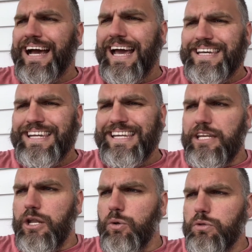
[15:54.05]
I
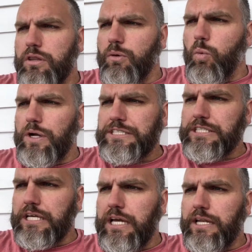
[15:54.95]
did note that
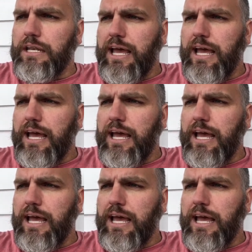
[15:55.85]
once it got